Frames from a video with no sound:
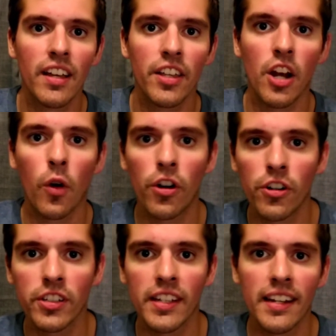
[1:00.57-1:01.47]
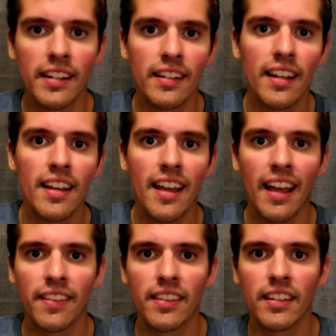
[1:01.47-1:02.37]
her seed
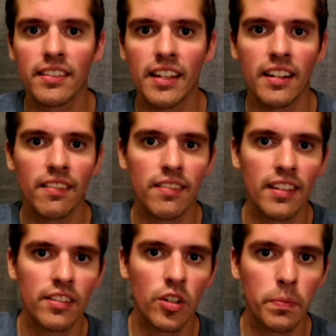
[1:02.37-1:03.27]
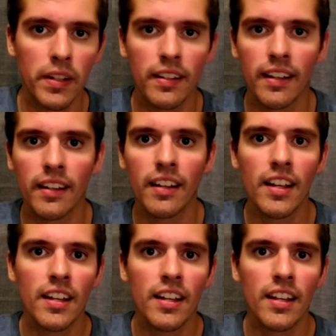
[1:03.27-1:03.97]
and the seed of the serpent, and